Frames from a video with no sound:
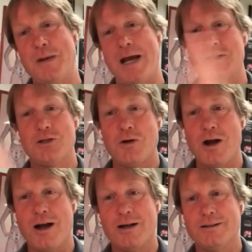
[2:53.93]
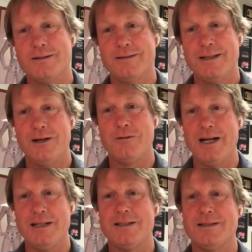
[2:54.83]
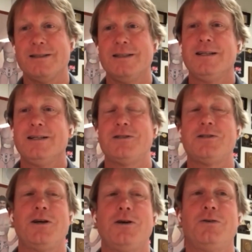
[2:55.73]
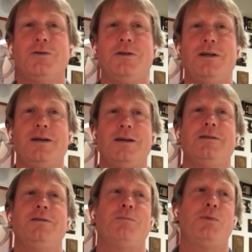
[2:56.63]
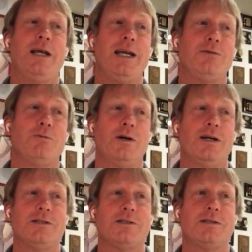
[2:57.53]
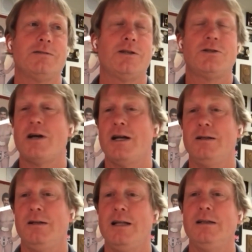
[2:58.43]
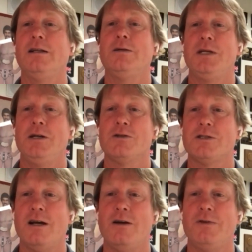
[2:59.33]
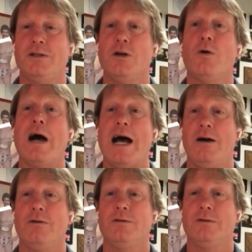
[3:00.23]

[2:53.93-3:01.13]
back strong in a race. Yeah. So the, the plan was to try to let Lily be herself and go out.